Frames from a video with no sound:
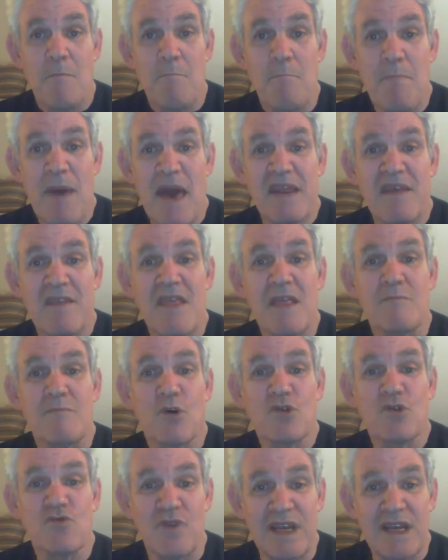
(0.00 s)
better than
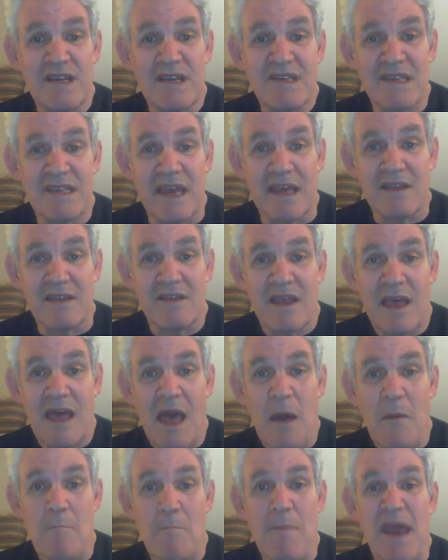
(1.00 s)
most real estate,
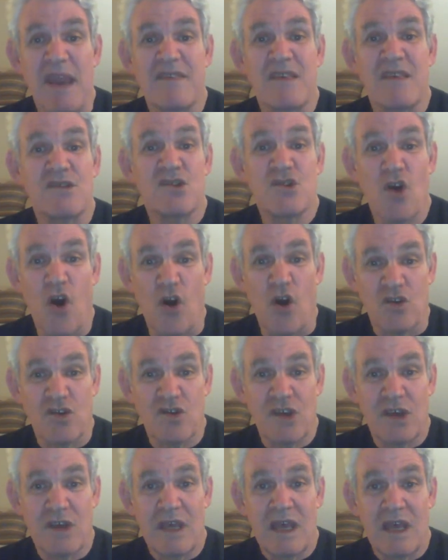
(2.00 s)
better than
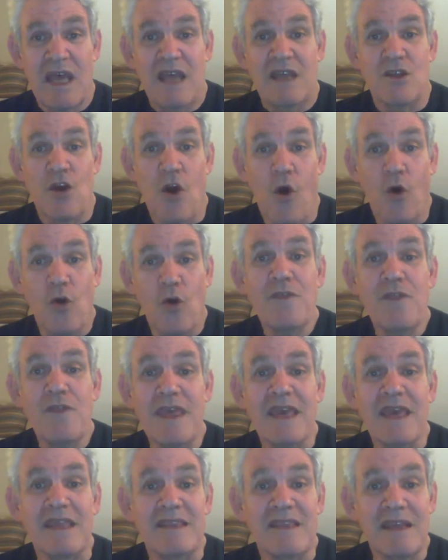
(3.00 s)
stocks. The only
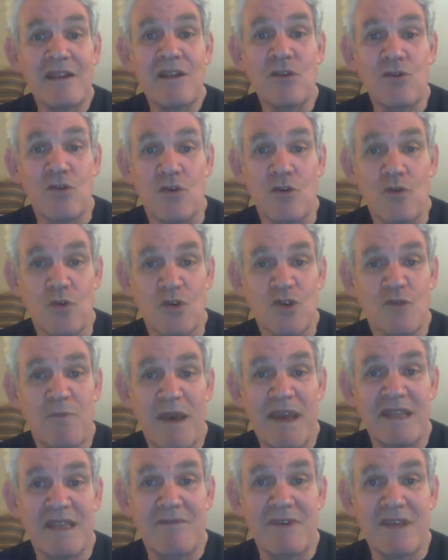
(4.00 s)
thing it didn't do was
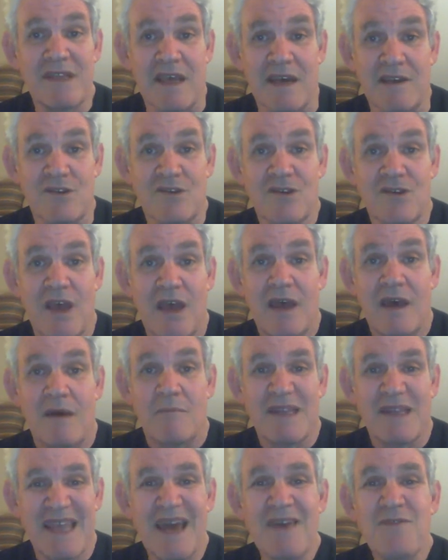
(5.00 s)
pay dividends,
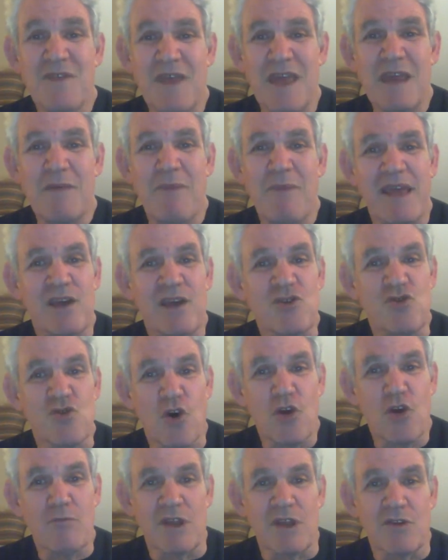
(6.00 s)
but I think my
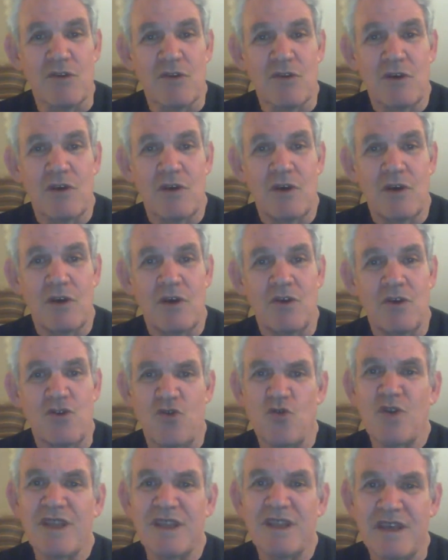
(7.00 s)
enjoyment
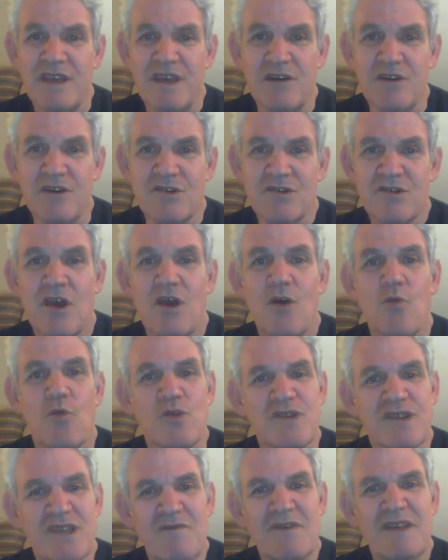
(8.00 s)
during the years
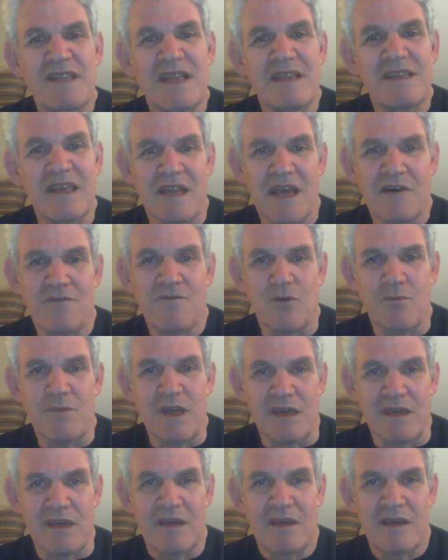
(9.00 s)
was dividend enough for
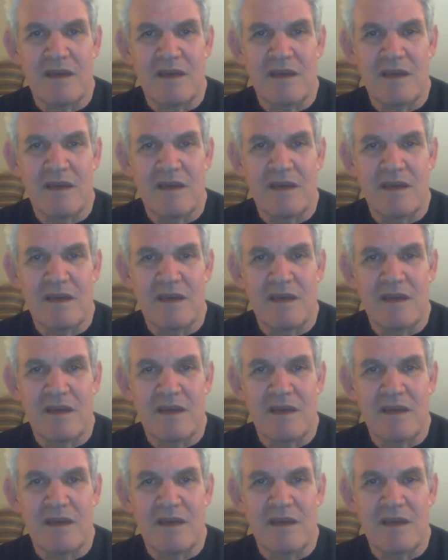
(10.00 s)
me.